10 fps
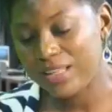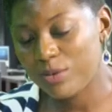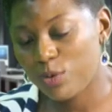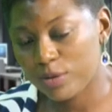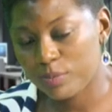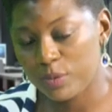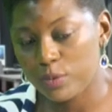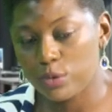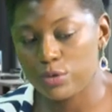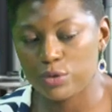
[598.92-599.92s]
what
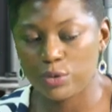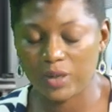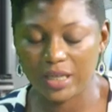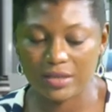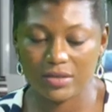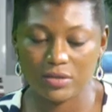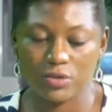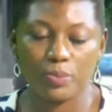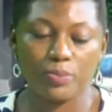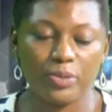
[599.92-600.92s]
people do is
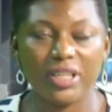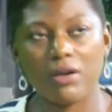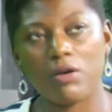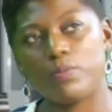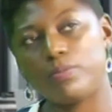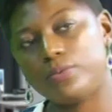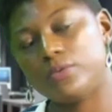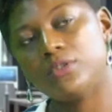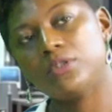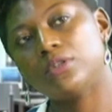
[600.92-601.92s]
to pick up
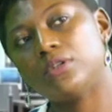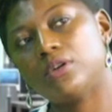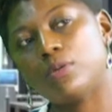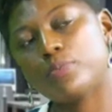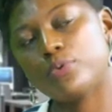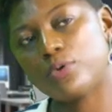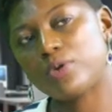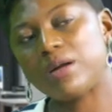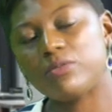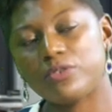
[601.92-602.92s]
a
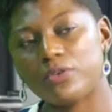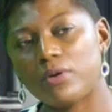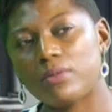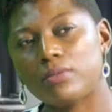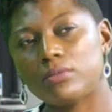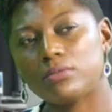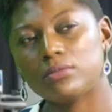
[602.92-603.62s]
program from